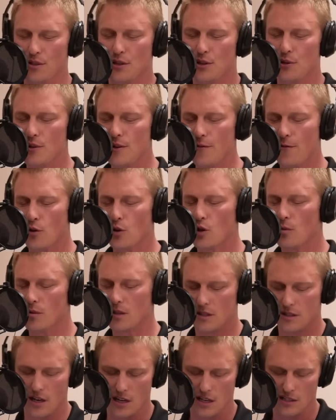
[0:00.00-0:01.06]
was 34 human
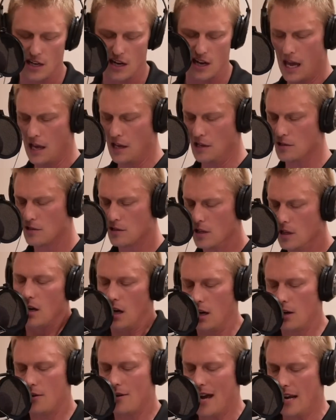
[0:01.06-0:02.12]
studies and
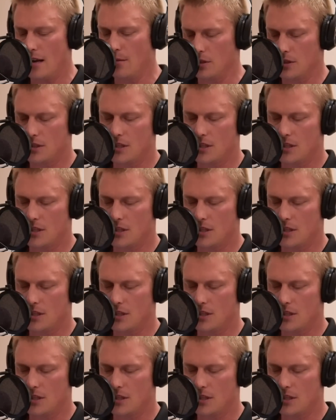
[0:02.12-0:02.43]
100 animal